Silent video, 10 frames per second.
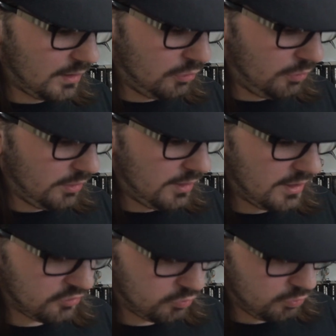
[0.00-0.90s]
I'll go on to the
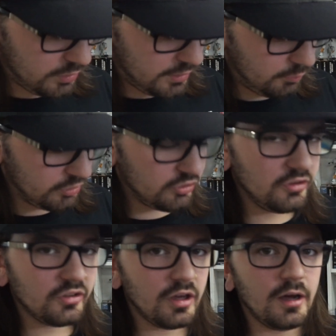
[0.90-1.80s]
next one, which
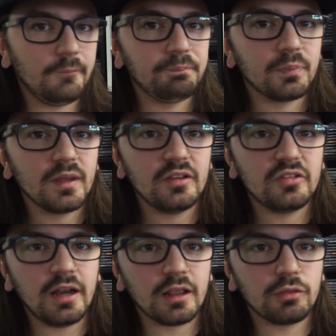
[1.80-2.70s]
is
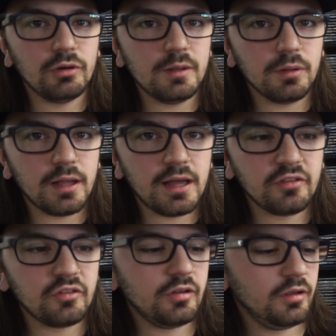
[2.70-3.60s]
Sonic 3D
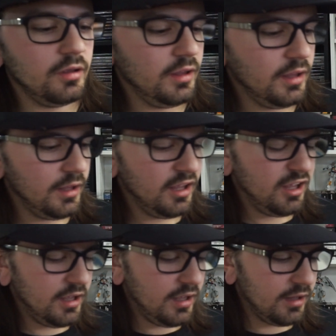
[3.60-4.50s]
Blast.
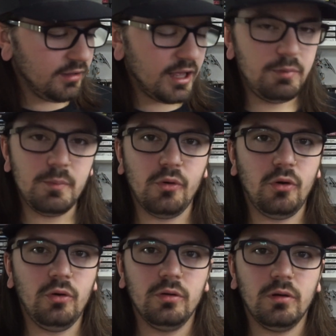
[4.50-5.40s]
A lot of
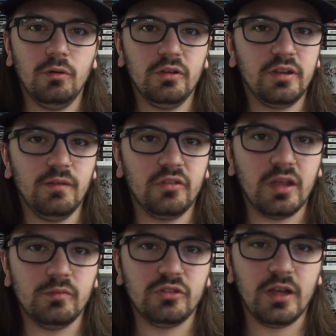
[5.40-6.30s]
people always give this
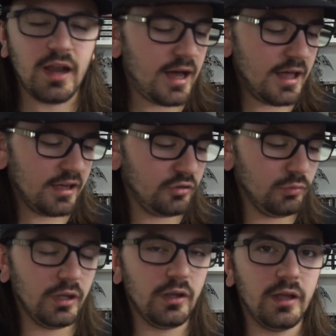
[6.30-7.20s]
game shit. I actually
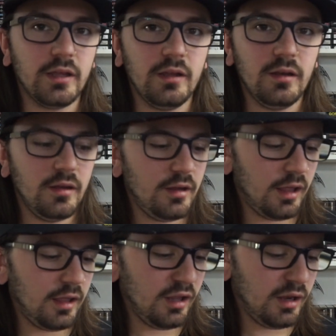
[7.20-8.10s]
really like it,
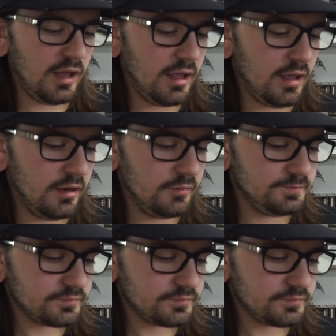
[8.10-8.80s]
and